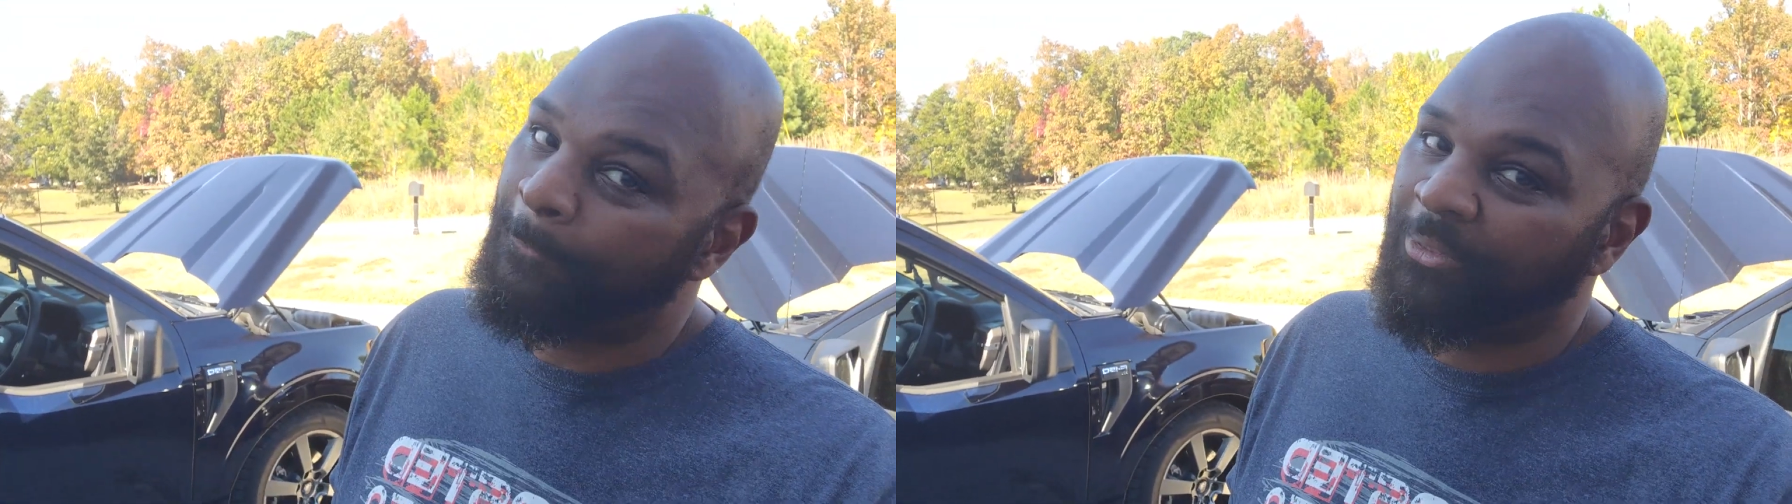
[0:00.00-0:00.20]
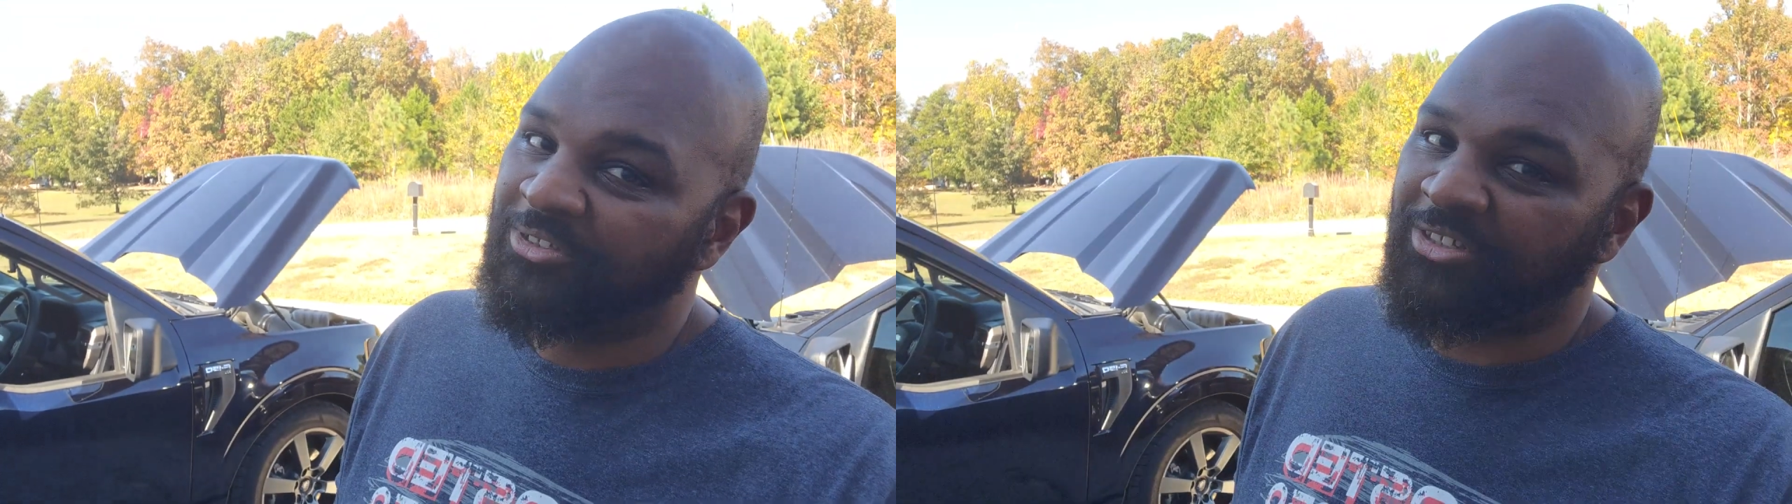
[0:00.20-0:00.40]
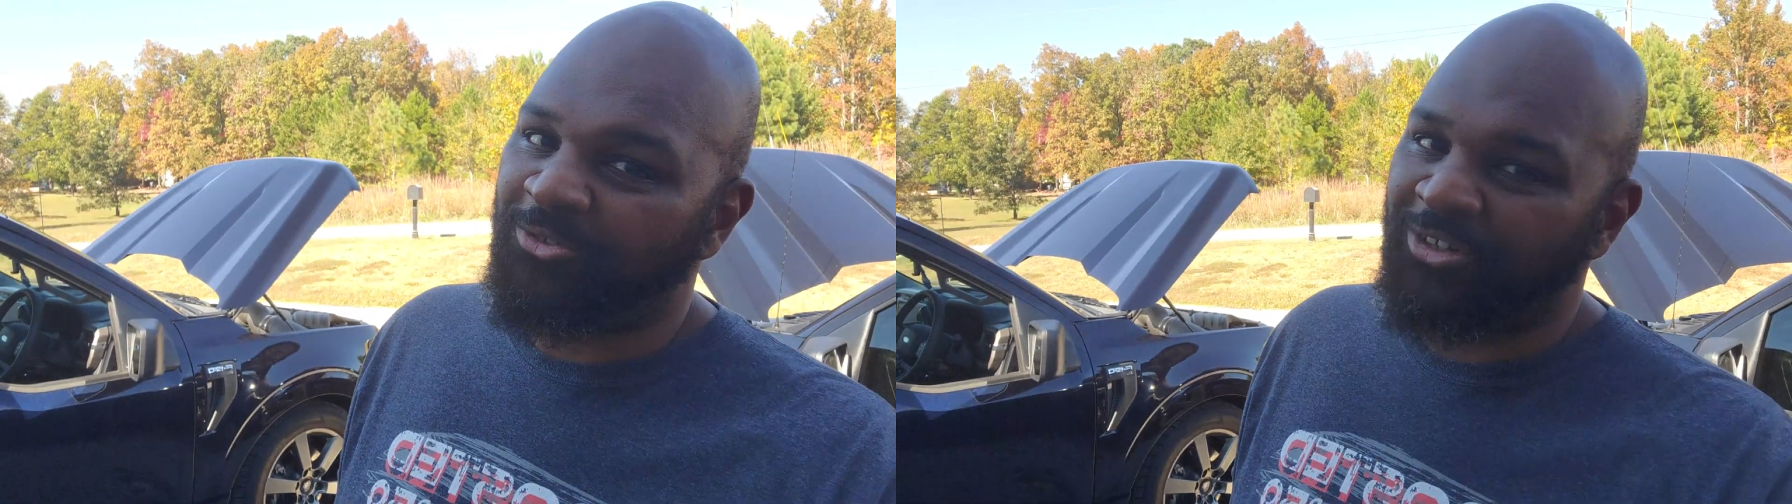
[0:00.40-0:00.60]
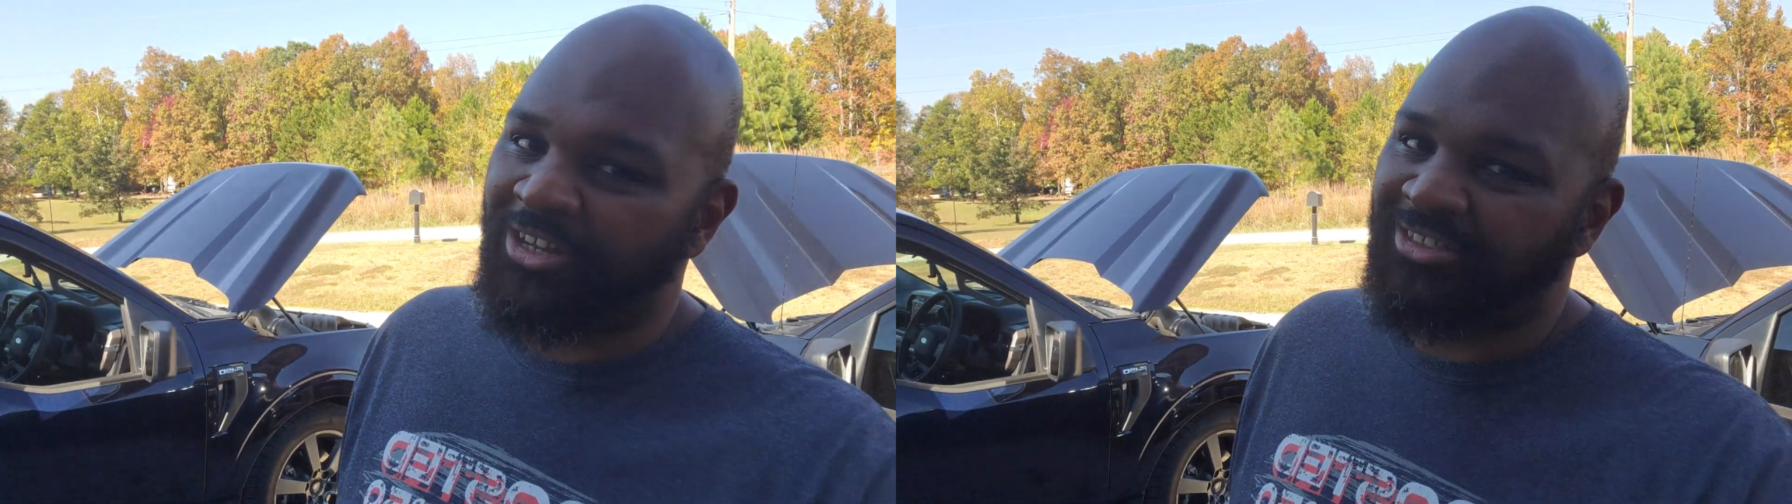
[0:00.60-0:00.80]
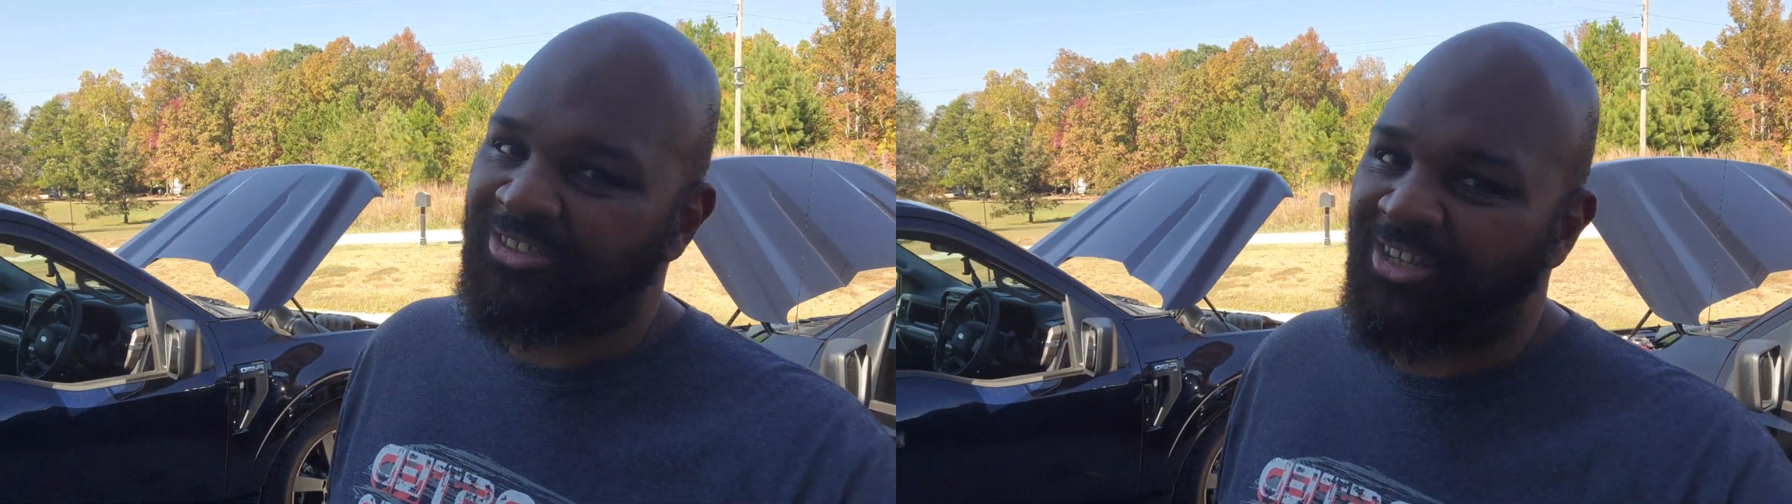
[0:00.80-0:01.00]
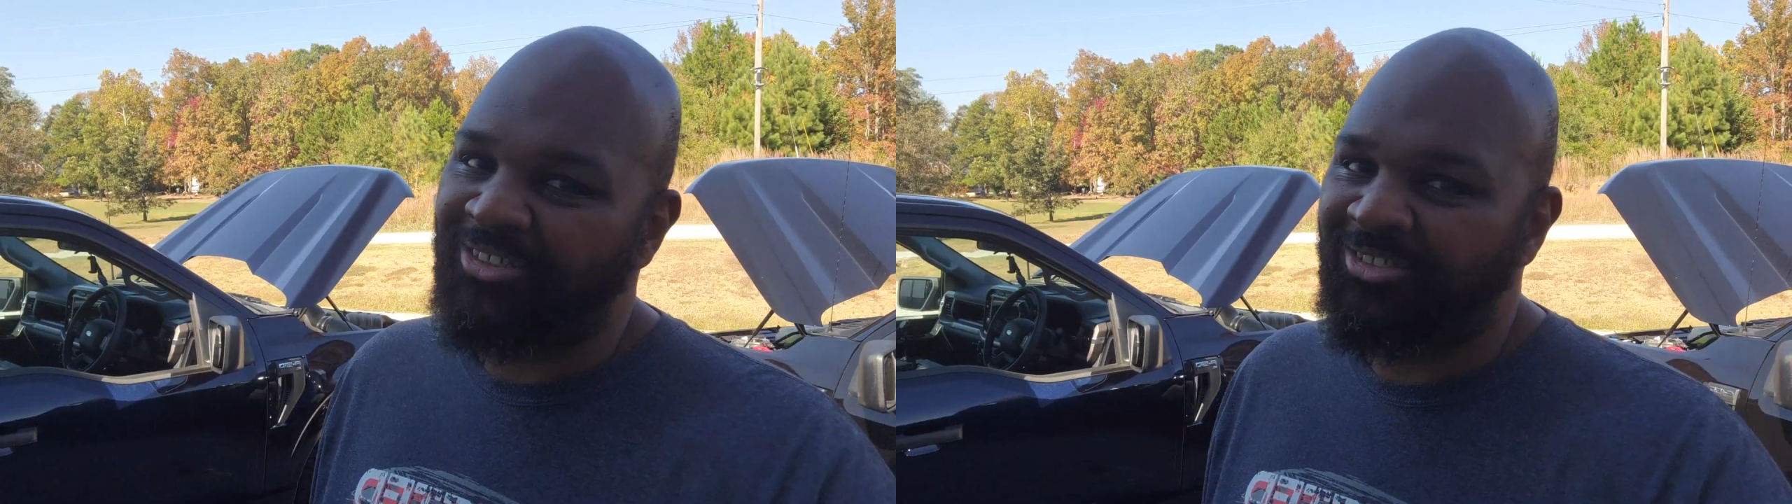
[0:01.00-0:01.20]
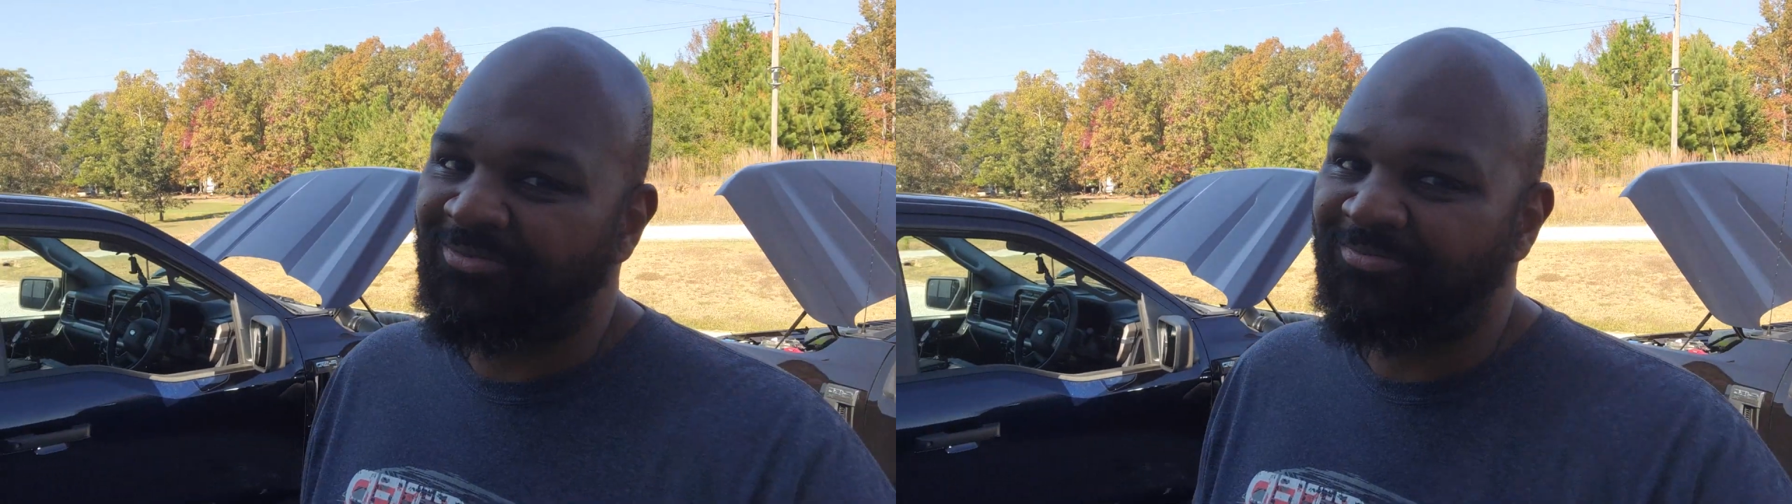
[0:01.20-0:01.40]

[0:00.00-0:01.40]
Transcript: See you in the next test.